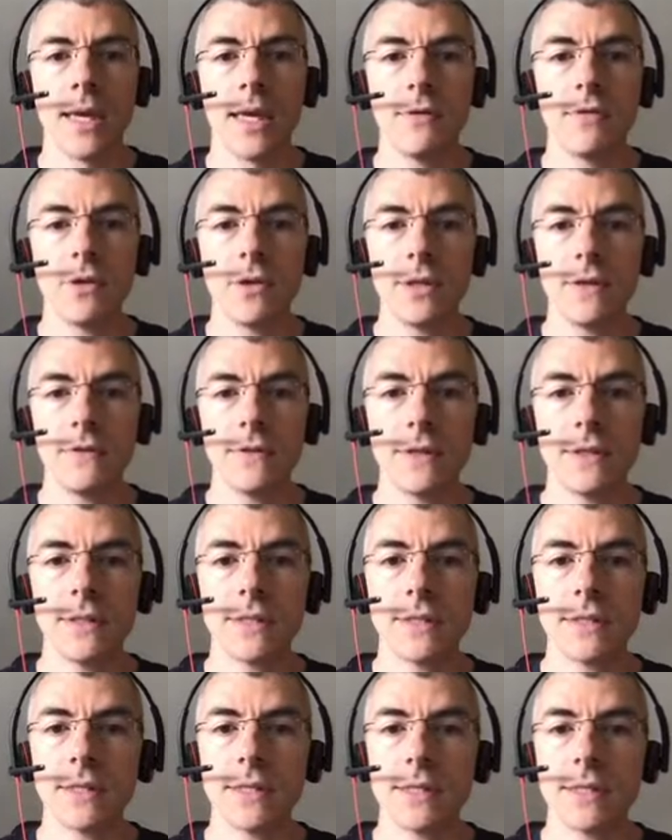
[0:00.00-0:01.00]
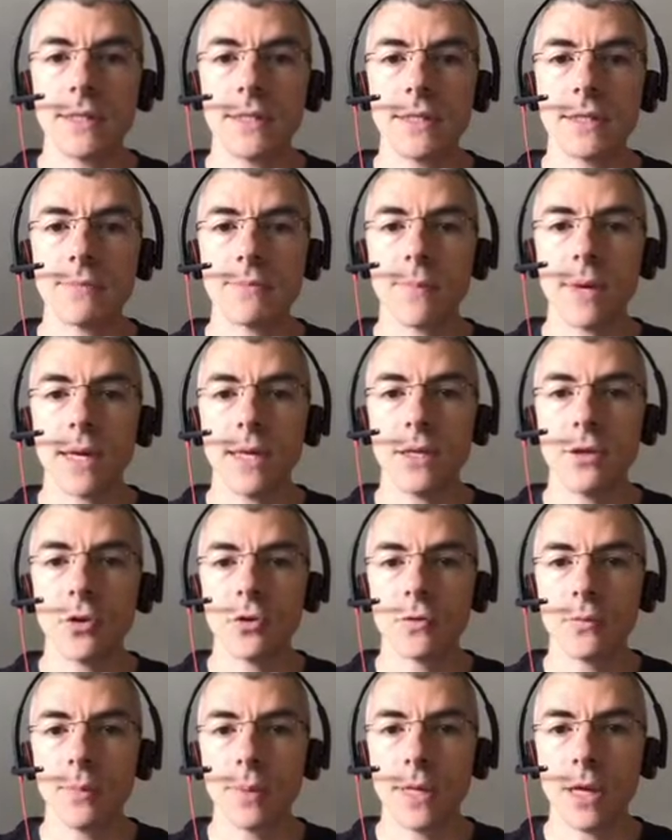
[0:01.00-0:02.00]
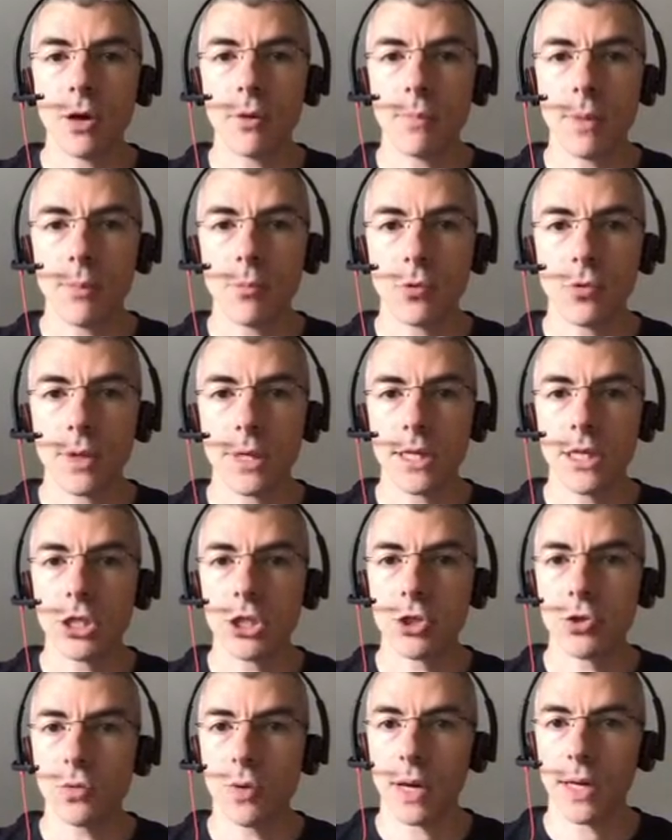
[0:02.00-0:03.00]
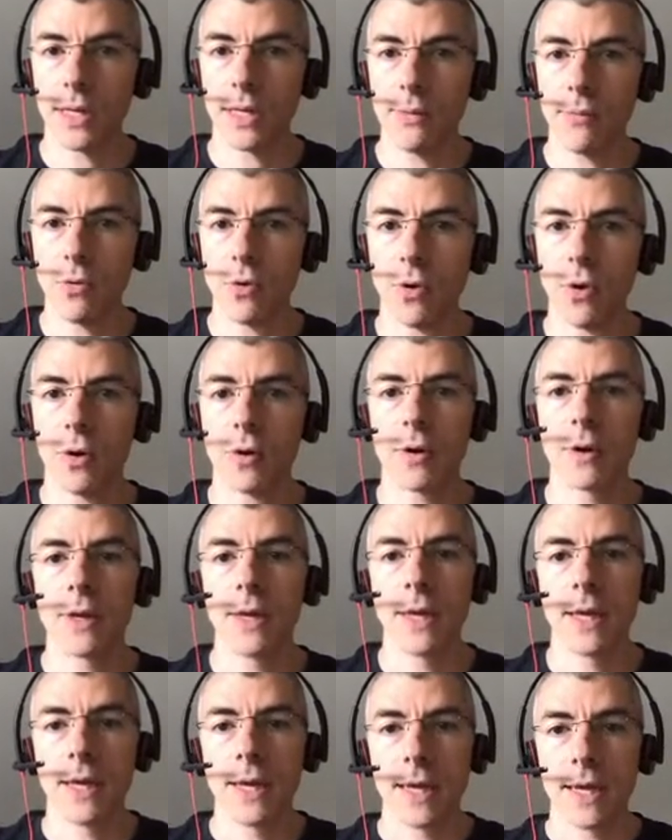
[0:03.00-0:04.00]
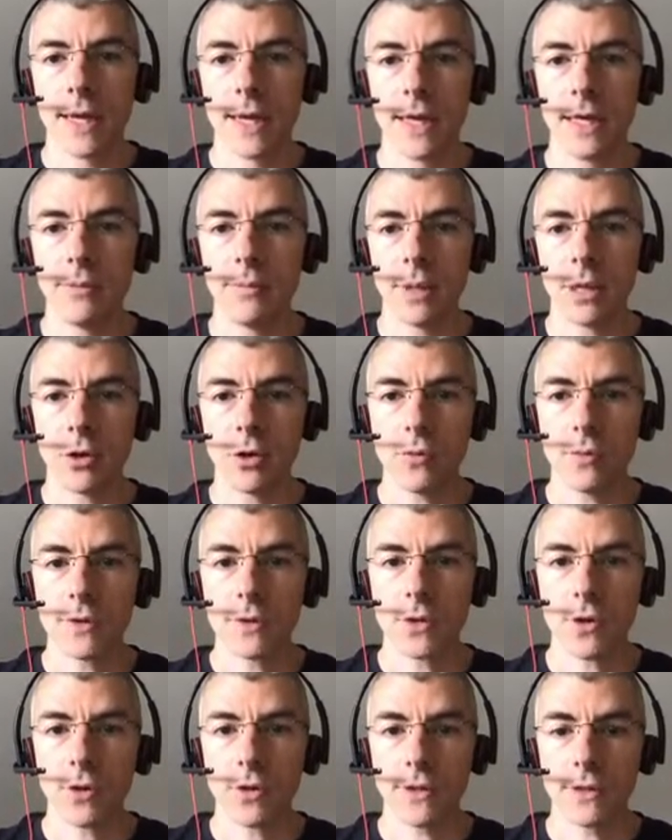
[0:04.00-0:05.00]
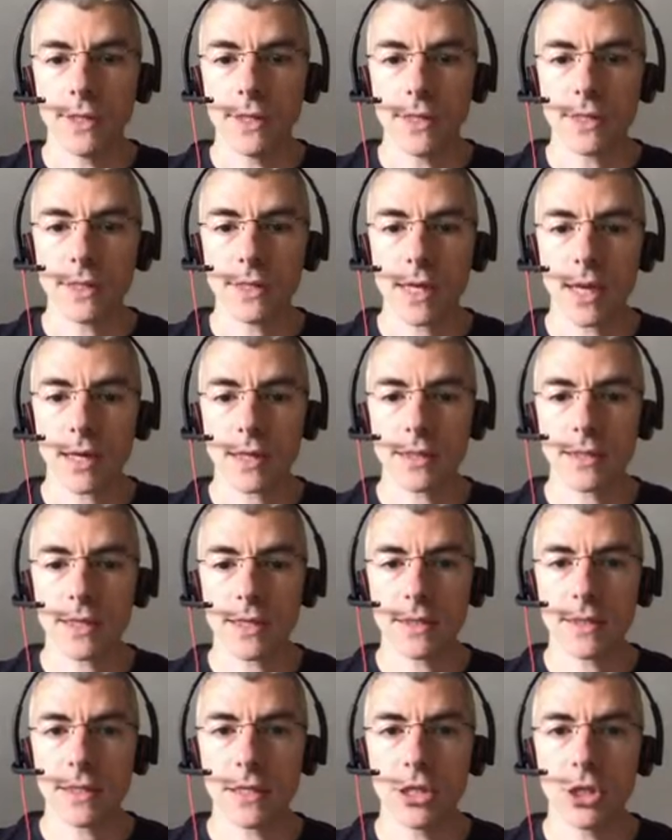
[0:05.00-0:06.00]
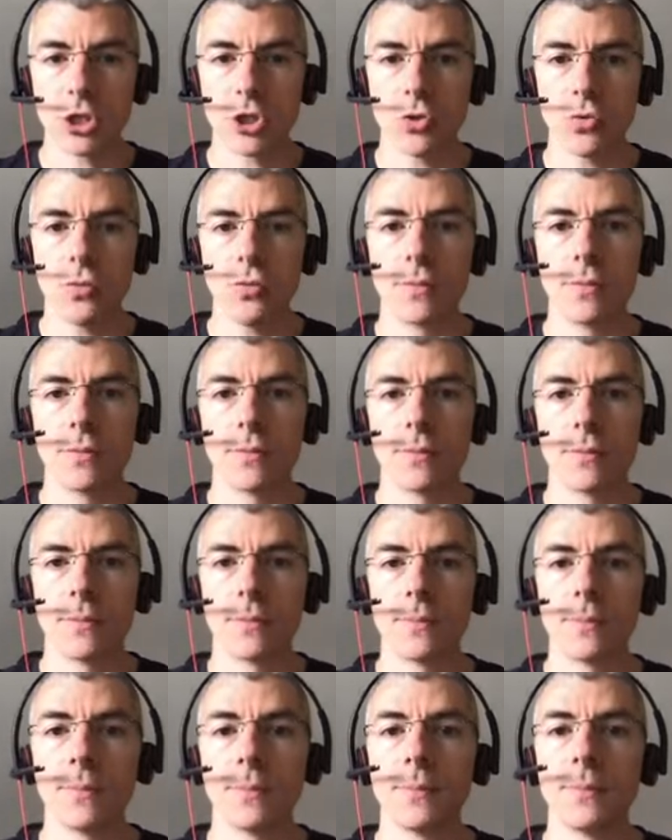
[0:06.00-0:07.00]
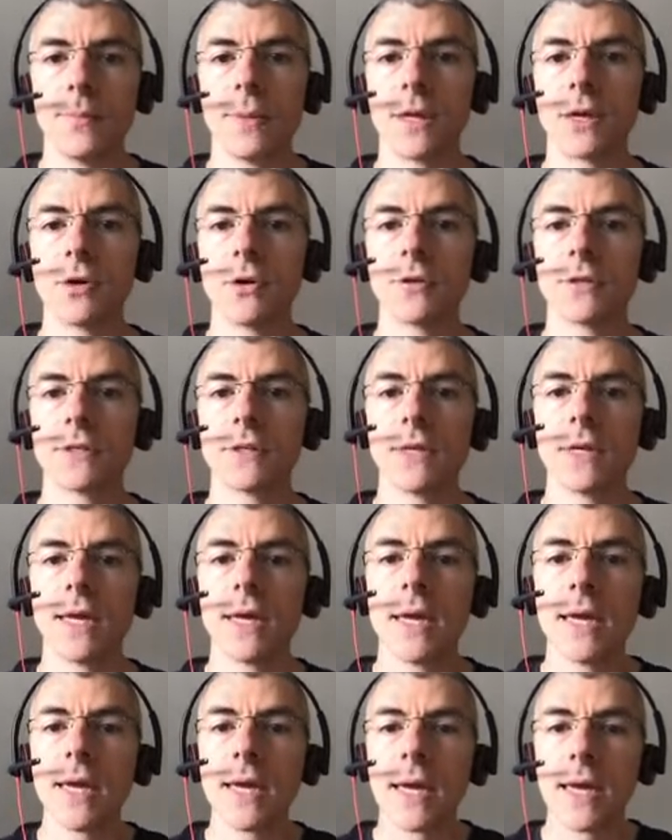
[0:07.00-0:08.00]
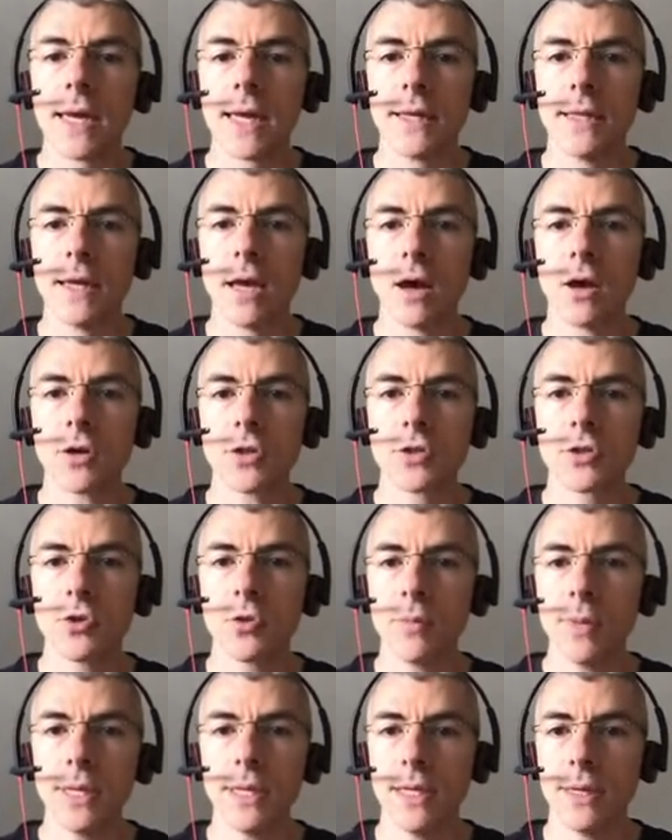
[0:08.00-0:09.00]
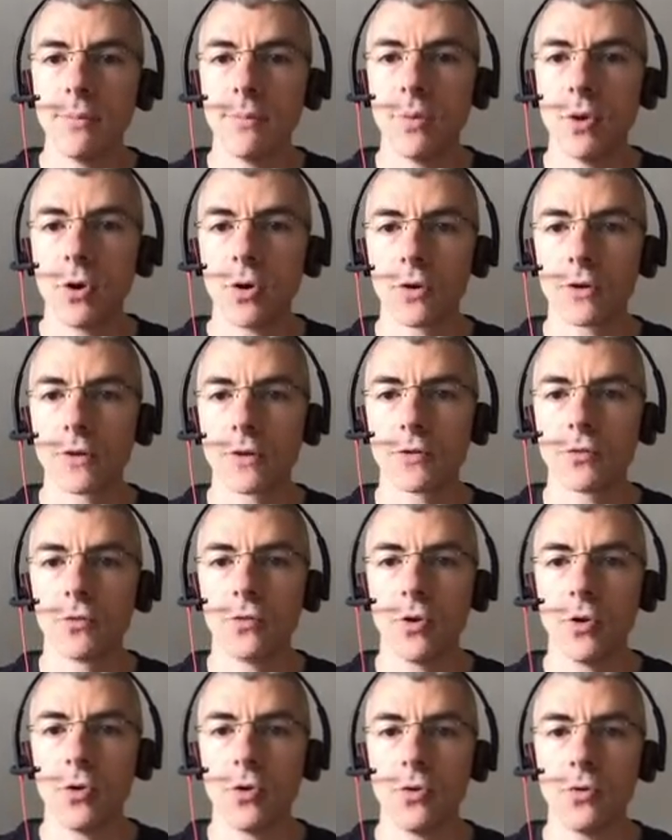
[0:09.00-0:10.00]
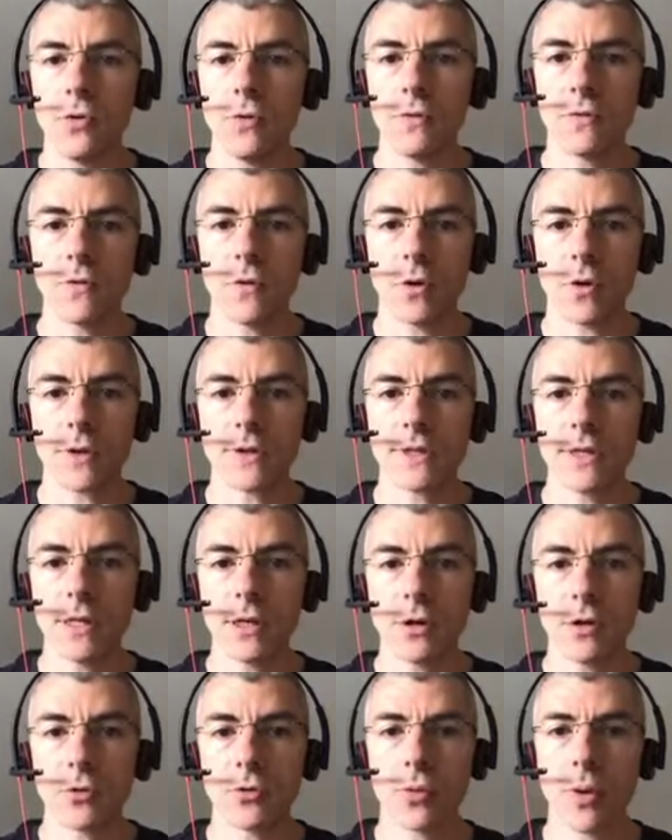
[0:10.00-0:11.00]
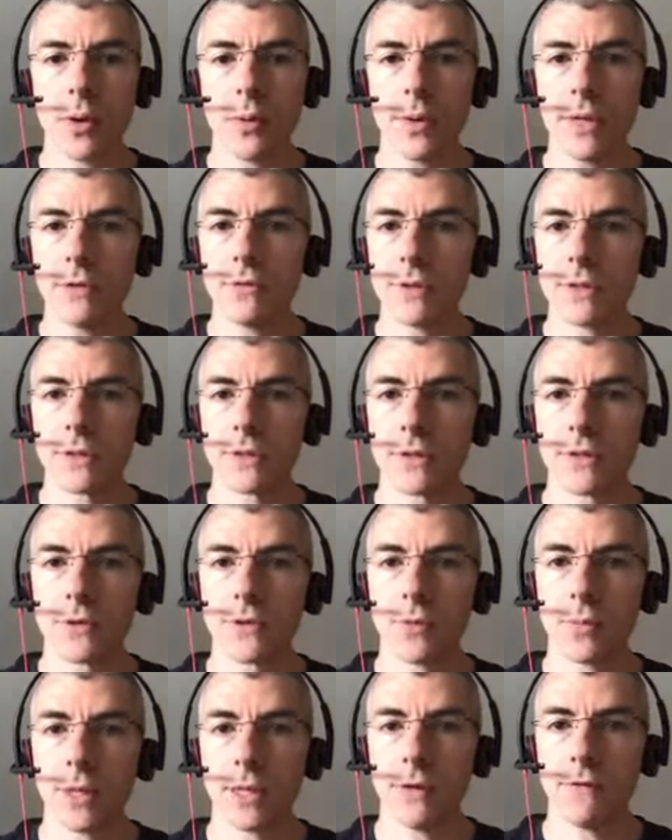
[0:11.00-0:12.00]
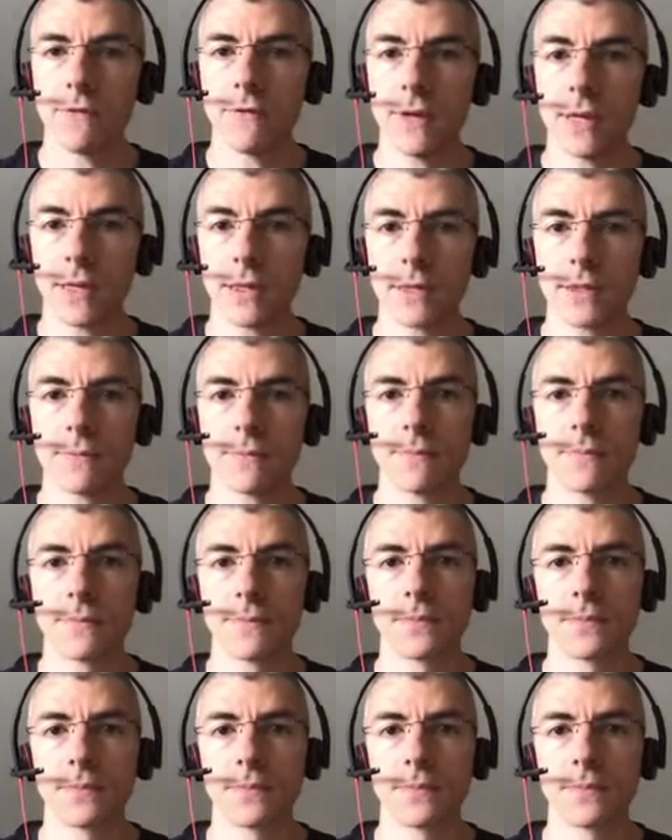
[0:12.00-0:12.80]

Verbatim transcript: Even if it's, this may not be a memory issue anymore, it becomes a disk access issue because there are so many blocks to load for a single query with so many fields.